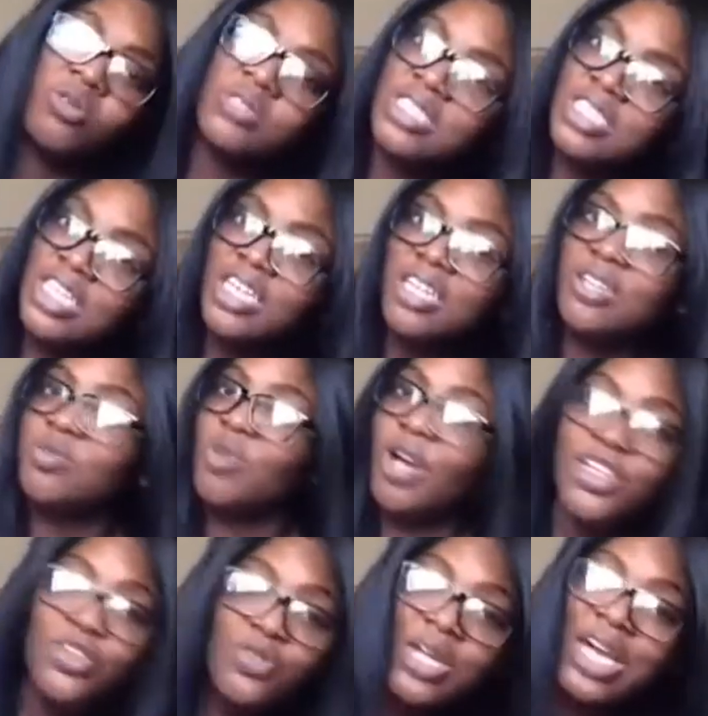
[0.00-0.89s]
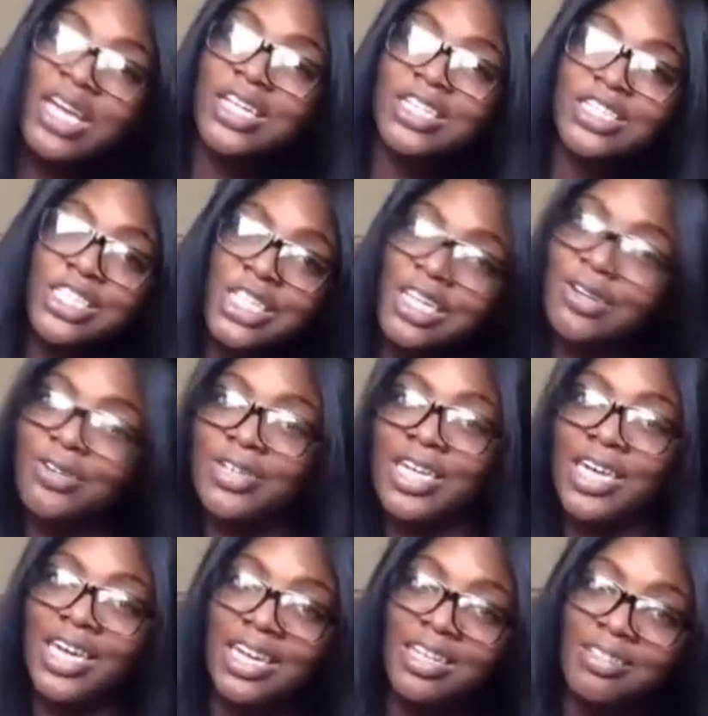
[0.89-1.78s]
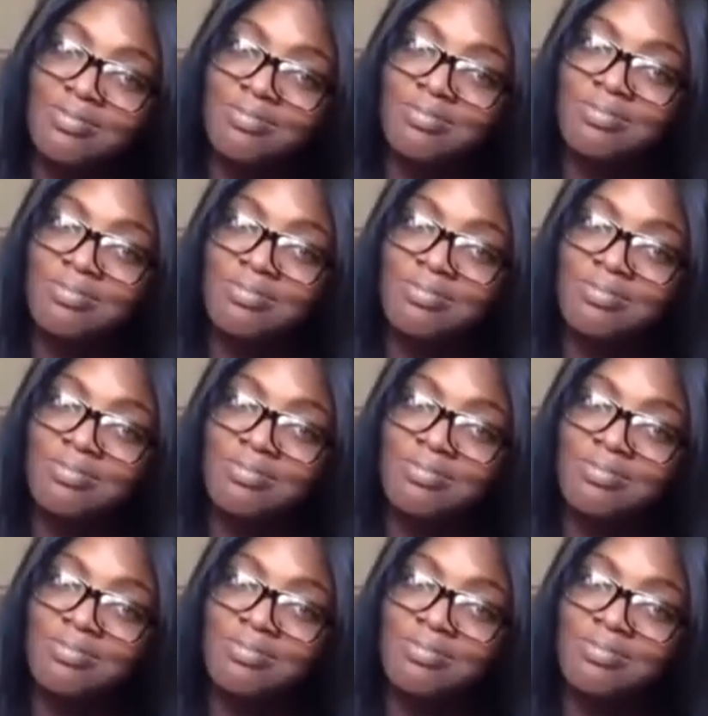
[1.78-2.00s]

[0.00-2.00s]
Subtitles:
son, why you not in jail yet?